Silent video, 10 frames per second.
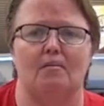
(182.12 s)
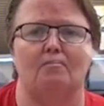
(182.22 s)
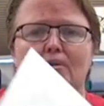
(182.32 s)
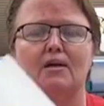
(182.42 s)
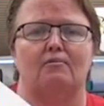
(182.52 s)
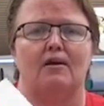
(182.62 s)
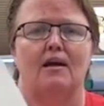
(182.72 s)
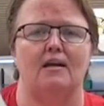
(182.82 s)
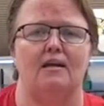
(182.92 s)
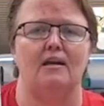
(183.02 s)
template
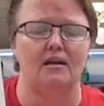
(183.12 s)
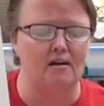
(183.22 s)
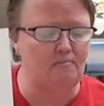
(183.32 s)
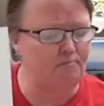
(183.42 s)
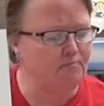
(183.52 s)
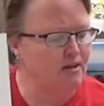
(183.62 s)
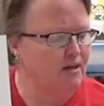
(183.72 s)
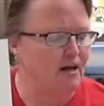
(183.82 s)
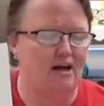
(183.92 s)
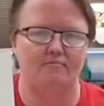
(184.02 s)
right here.
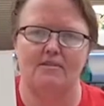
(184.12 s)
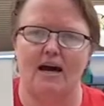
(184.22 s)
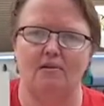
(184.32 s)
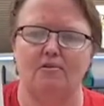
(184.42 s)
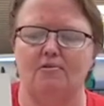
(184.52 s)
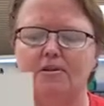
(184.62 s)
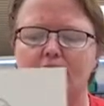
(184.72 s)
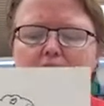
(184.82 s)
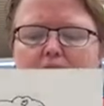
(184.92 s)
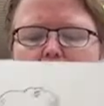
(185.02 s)
I've downloaded
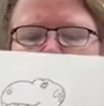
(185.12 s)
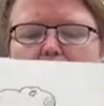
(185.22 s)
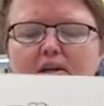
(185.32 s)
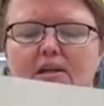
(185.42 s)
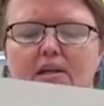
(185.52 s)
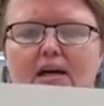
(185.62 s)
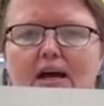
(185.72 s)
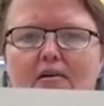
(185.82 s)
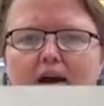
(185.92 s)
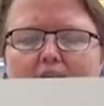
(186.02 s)
it, printed it
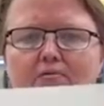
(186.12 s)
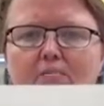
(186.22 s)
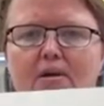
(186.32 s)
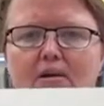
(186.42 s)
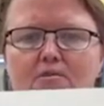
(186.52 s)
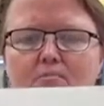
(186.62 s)
out, have your parents